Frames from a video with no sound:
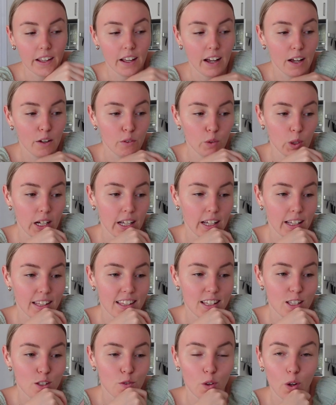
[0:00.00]
I feel like
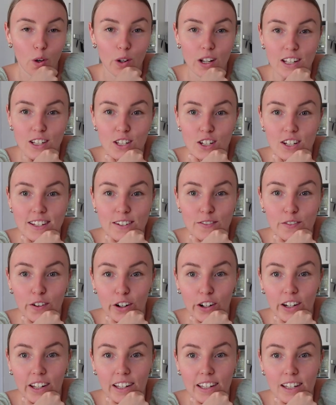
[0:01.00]
this vlog is just
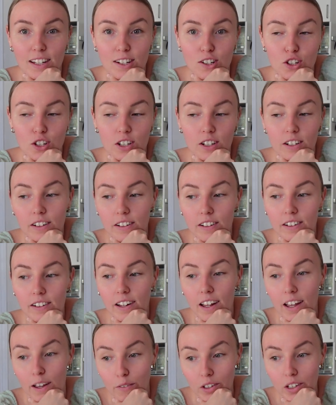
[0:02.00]
very kitchen
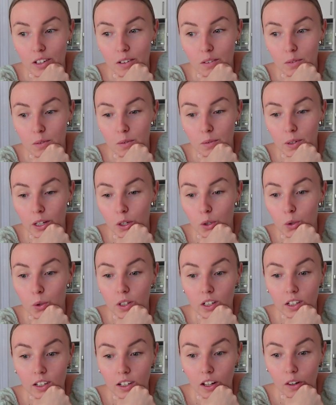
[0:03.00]
heavy. We're
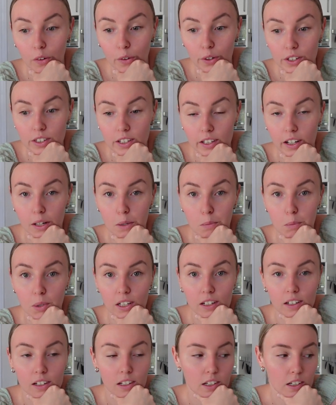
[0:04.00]
cooking a lot today,
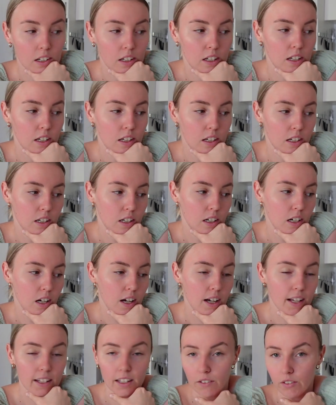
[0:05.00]
but
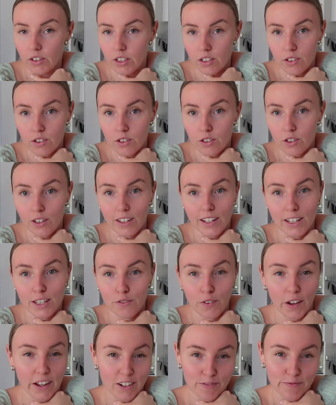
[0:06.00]
I love it, so that's
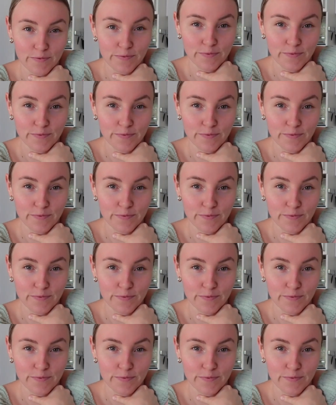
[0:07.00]
fine.